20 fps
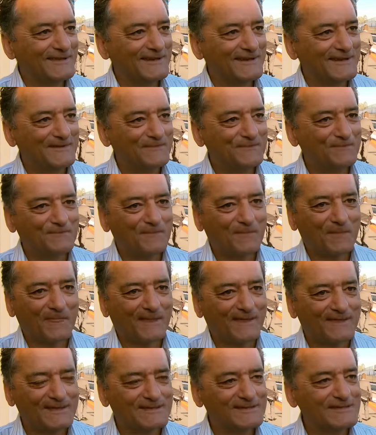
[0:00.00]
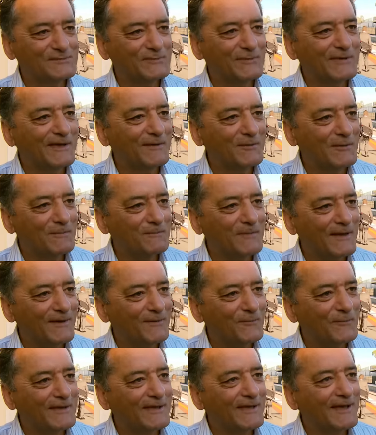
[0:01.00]
um, this is we we,
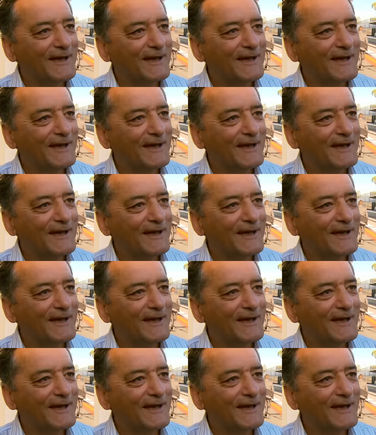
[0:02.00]
we